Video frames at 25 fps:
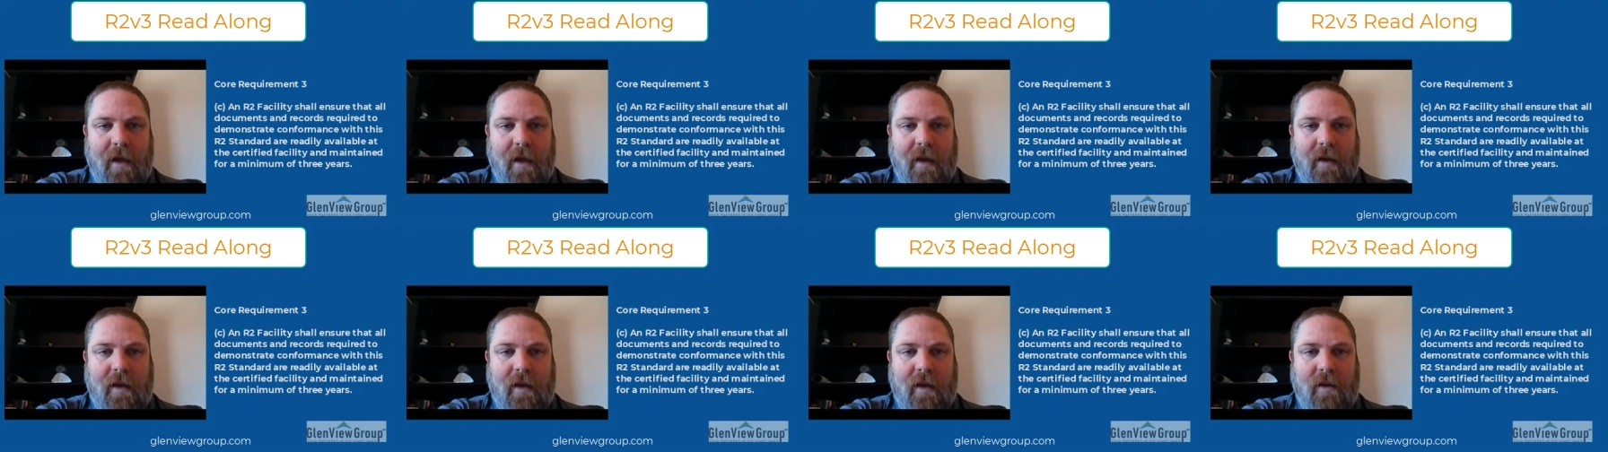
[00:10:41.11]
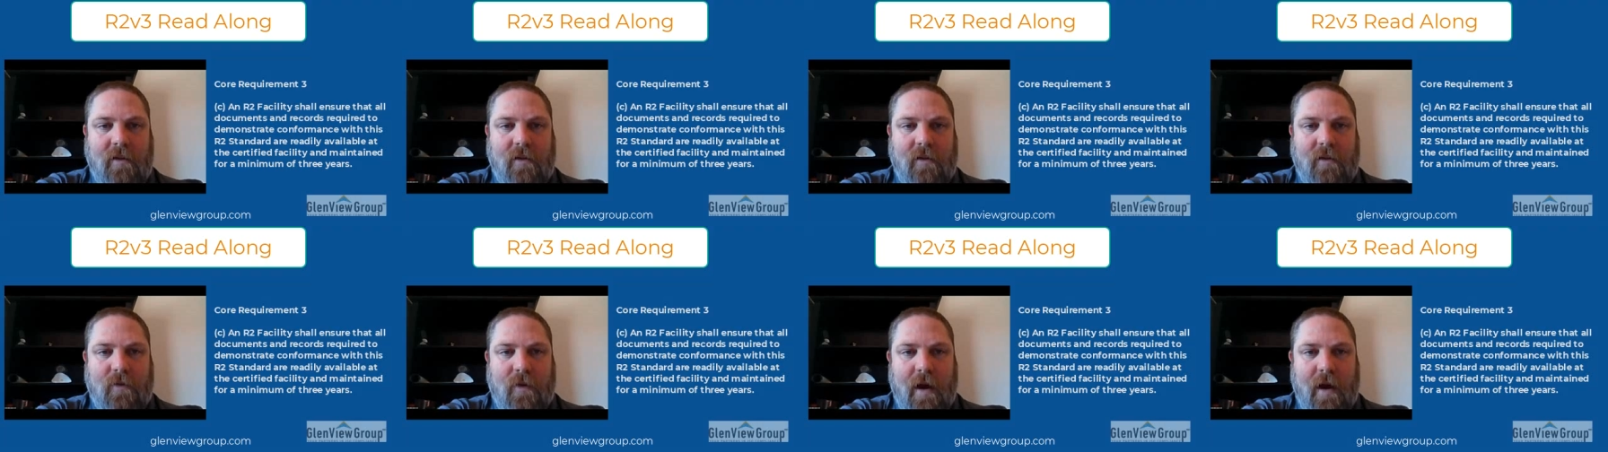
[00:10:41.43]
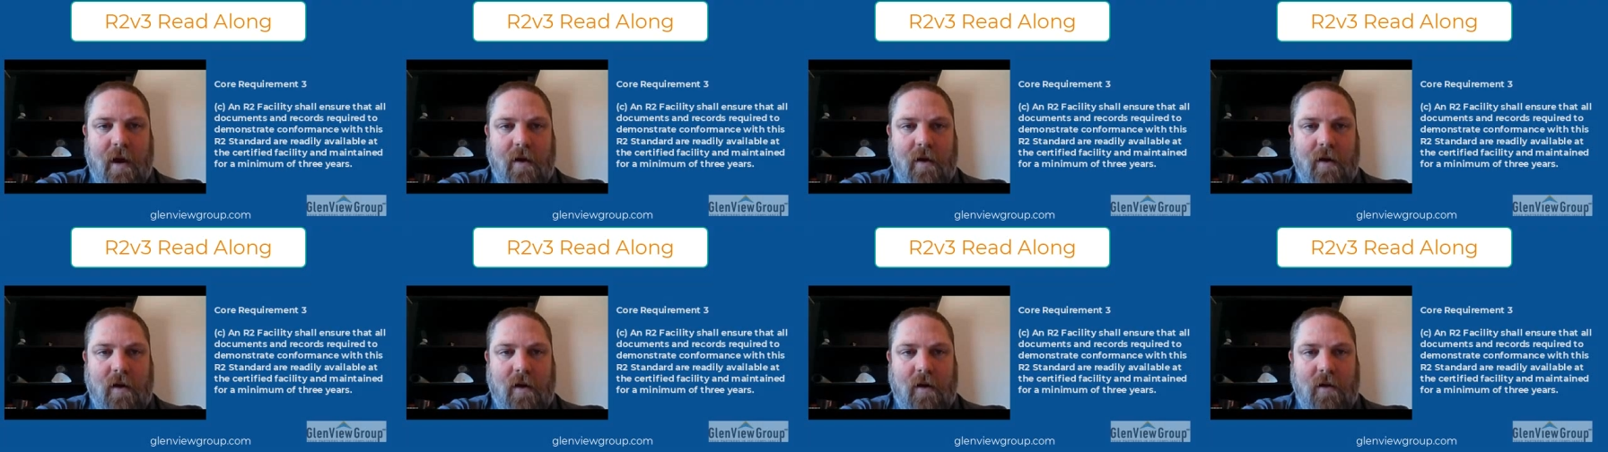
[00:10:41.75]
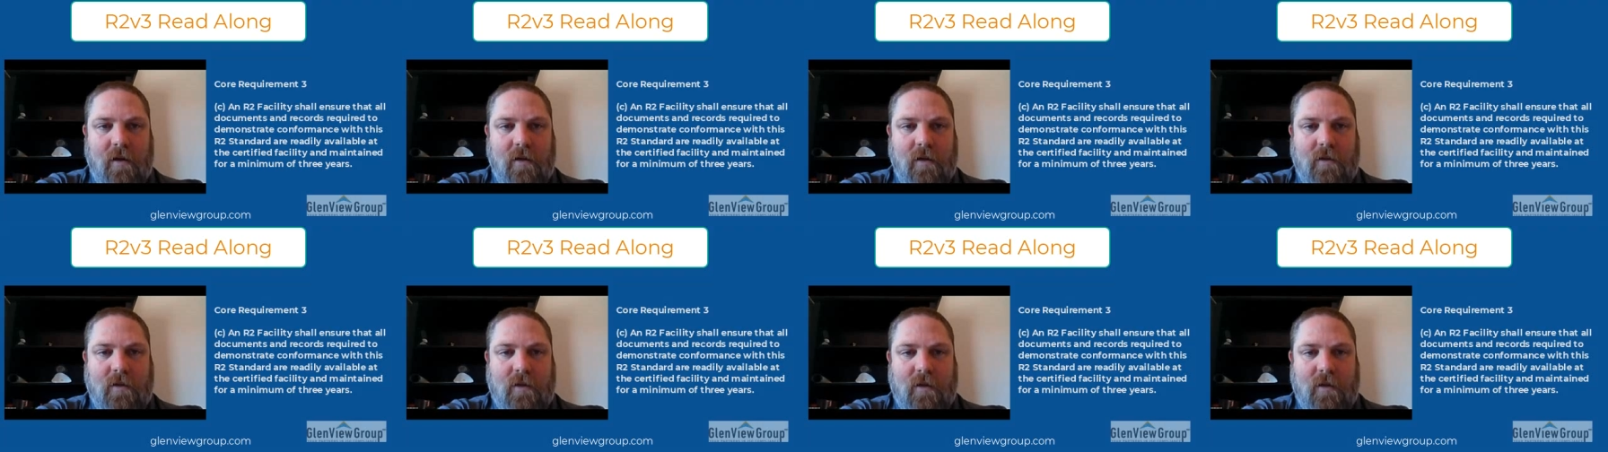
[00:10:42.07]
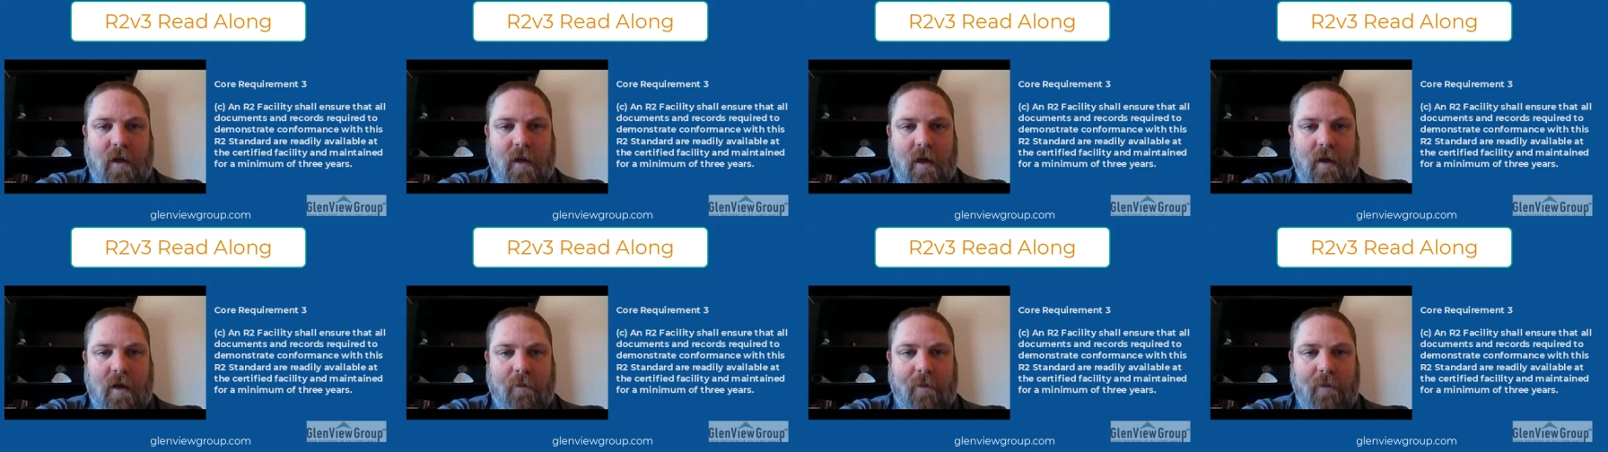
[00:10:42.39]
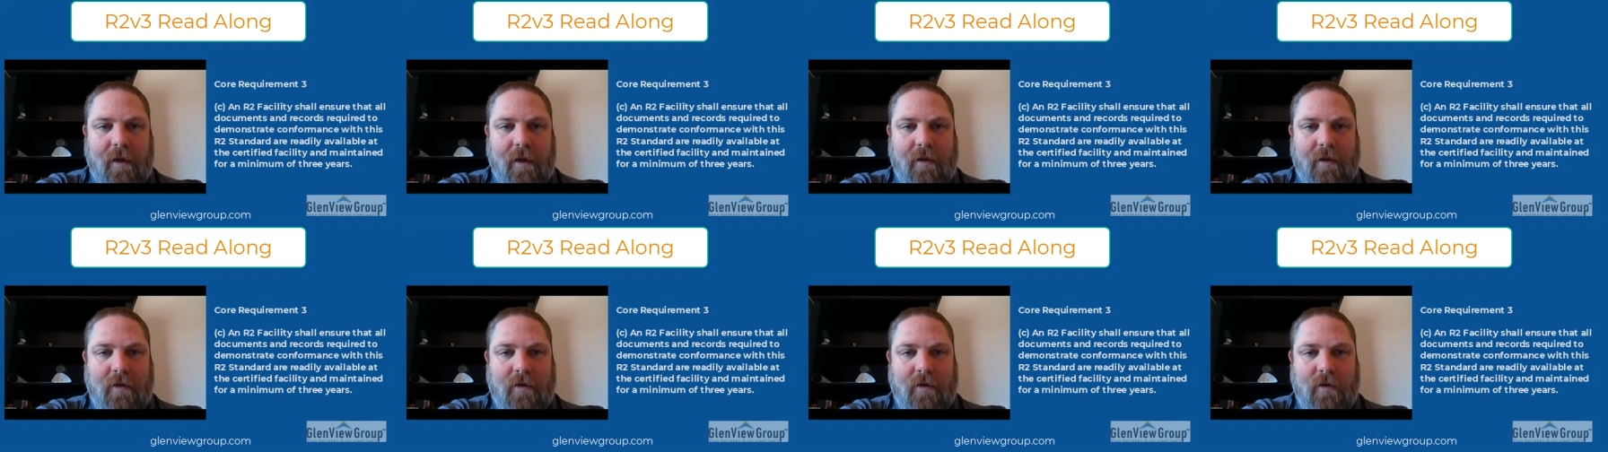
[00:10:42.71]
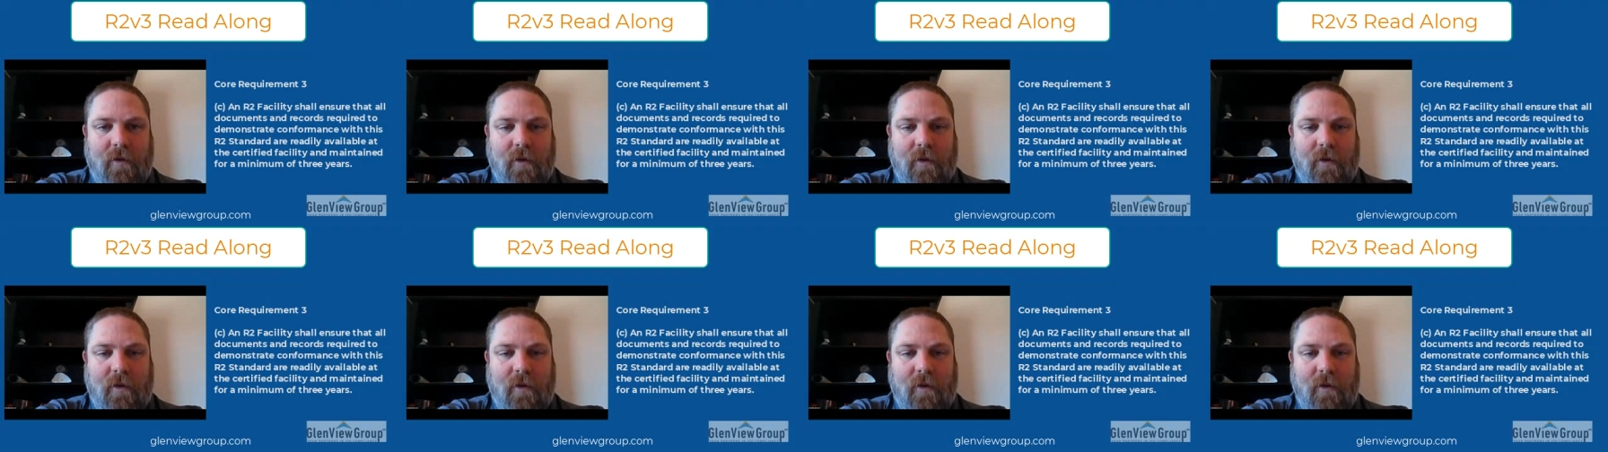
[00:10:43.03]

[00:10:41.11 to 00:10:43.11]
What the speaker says: maintenance records, I mean,